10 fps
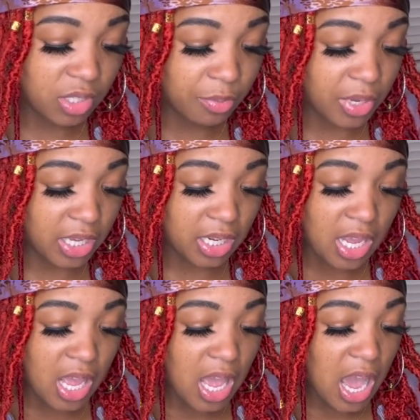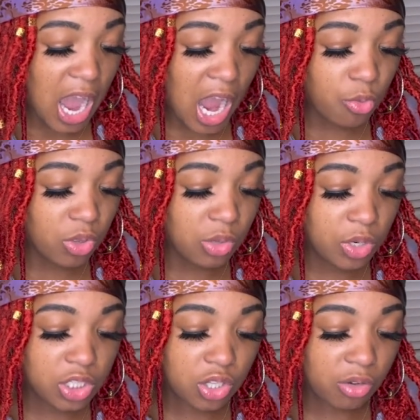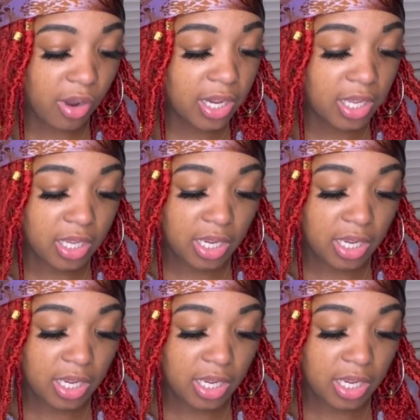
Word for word: but I really want to start writing again,